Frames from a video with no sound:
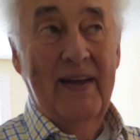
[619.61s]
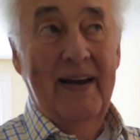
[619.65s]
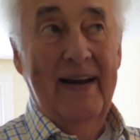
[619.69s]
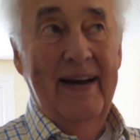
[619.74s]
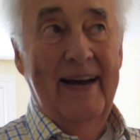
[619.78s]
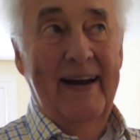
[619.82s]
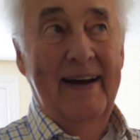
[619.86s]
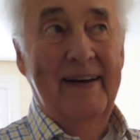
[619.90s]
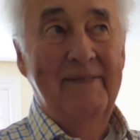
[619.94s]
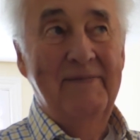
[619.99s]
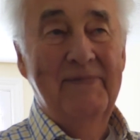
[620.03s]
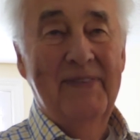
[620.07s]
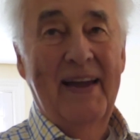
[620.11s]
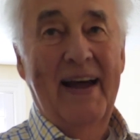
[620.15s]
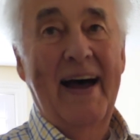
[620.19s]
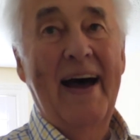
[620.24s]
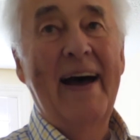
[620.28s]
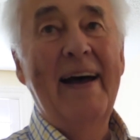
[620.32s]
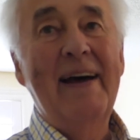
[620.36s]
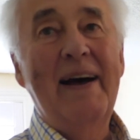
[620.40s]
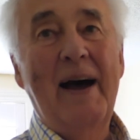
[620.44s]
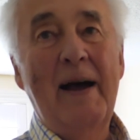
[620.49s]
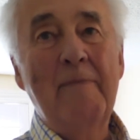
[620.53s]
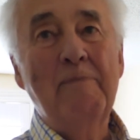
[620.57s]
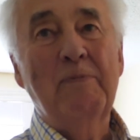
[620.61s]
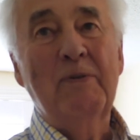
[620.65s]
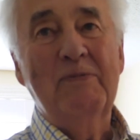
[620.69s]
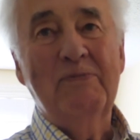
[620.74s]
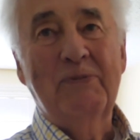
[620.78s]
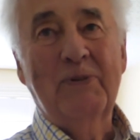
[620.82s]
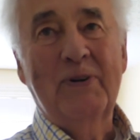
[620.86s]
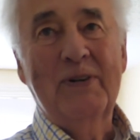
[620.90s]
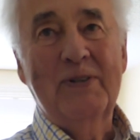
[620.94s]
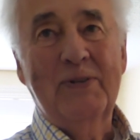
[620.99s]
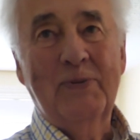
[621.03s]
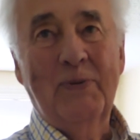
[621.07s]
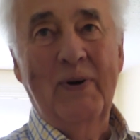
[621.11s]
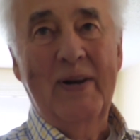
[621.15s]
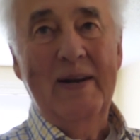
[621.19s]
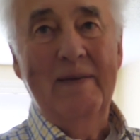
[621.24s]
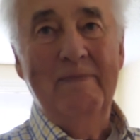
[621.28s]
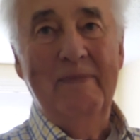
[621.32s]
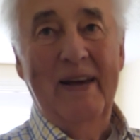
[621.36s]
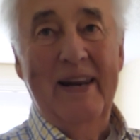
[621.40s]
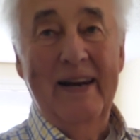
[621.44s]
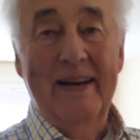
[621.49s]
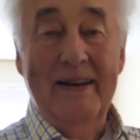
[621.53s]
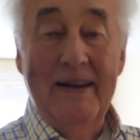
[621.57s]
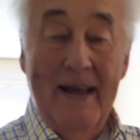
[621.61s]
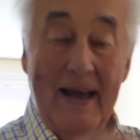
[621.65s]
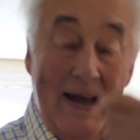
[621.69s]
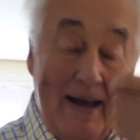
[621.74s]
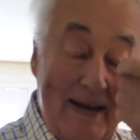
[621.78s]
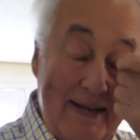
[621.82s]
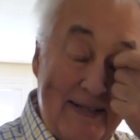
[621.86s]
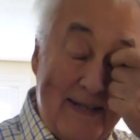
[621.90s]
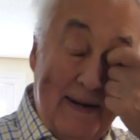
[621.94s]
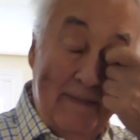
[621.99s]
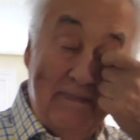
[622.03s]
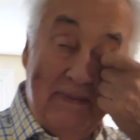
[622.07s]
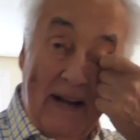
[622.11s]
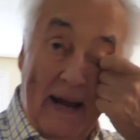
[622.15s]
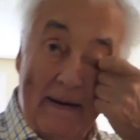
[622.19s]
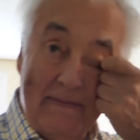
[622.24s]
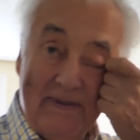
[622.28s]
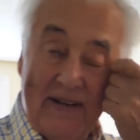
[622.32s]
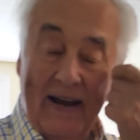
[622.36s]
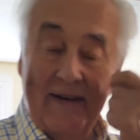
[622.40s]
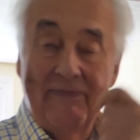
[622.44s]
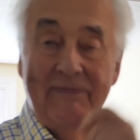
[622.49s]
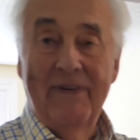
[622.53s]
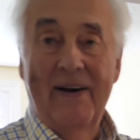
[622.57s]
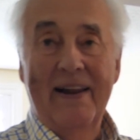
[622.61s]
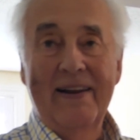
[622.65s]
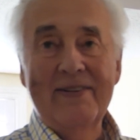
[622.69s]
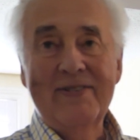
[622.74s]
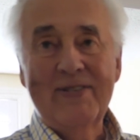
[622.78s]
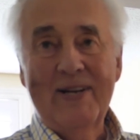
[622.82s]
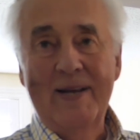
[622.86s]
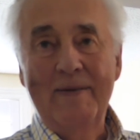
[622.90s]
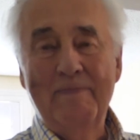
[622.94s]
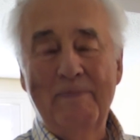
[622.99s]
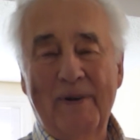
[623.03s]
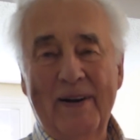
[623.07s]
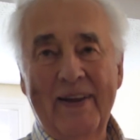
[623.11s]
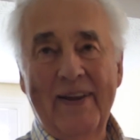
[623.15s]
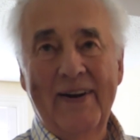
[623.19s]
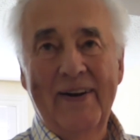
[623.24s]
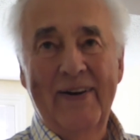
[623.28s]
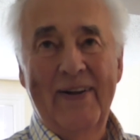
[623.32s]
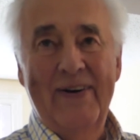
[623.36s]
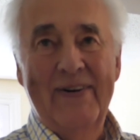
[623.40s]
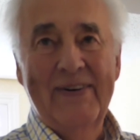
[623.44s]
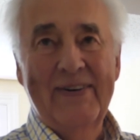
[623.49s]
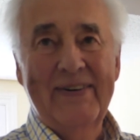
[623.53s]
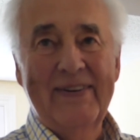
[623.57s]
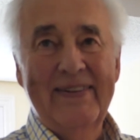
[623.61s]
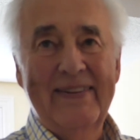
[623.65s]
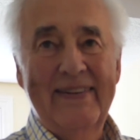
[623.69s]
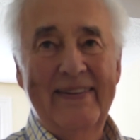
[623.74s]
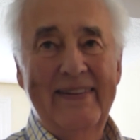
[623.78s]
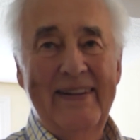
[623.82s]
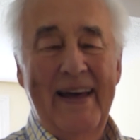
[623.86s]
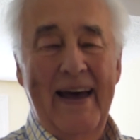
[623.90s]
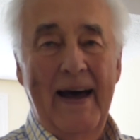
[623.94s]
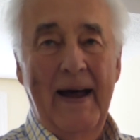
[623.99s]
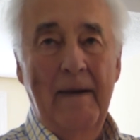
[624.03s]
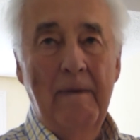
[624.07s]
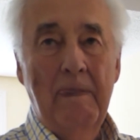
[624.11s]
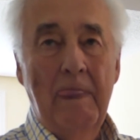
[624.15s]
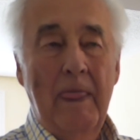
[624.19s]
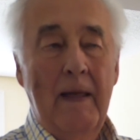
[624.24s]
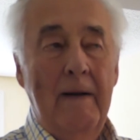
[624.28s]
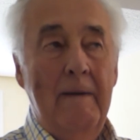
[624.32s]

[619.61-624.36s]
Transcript: I prefer a 20-minute. Sometimes I fall asleep a little longer than that.